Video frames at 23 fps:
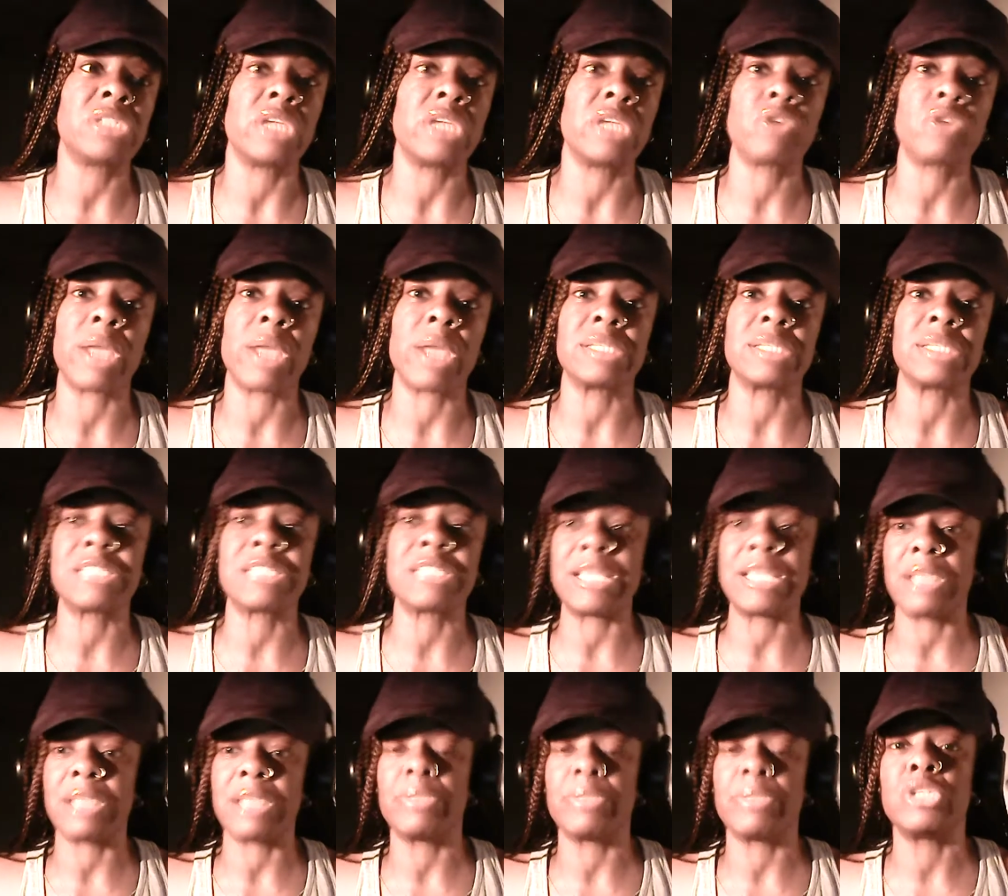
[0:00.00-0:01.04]
they trying to
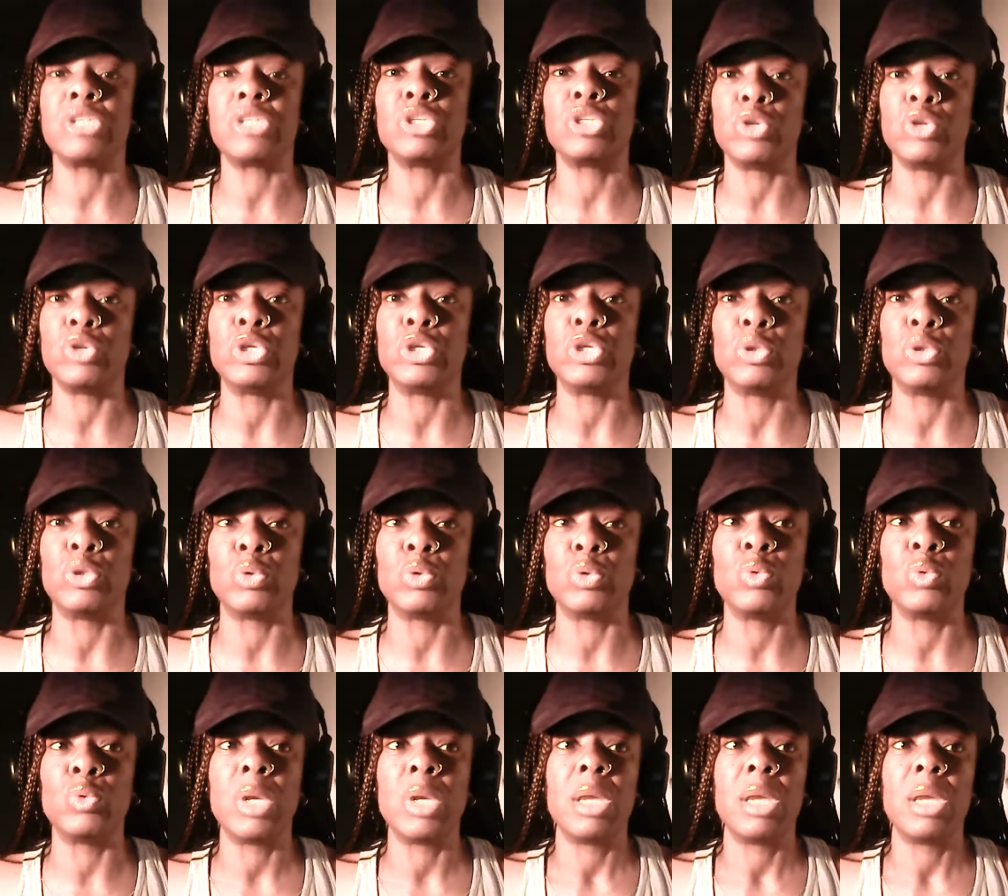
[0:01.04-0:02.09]
say something to
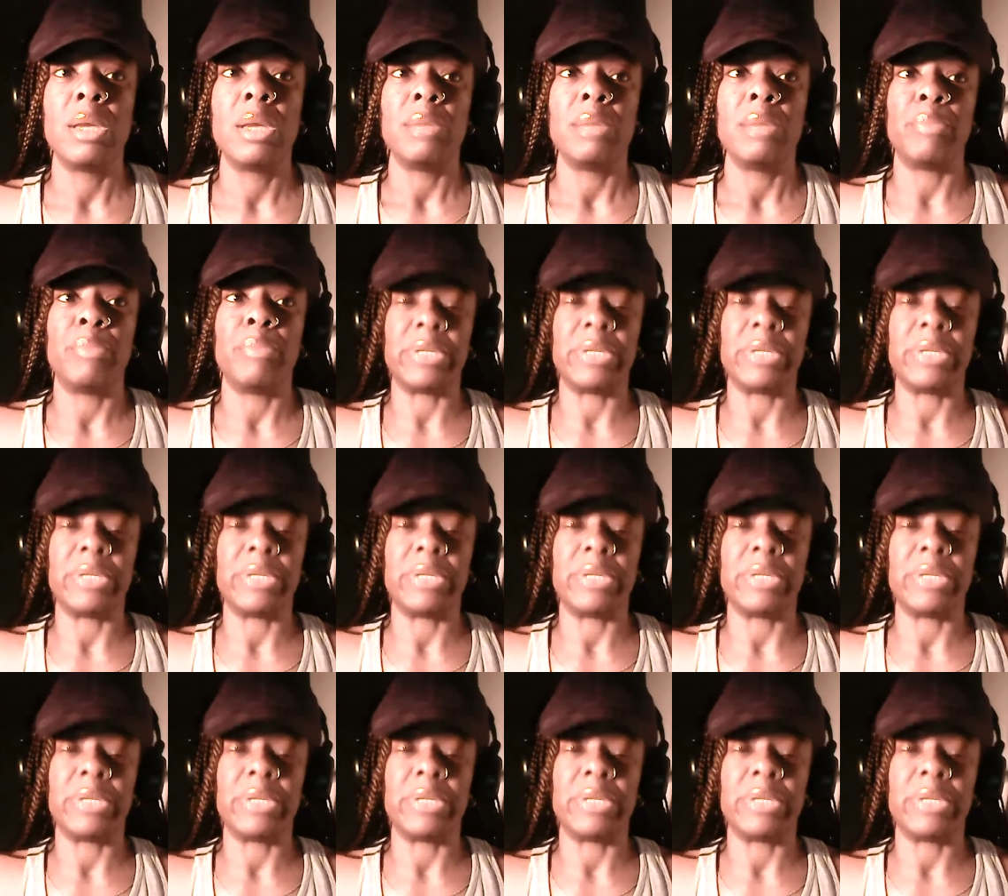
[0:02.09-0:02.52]
you, but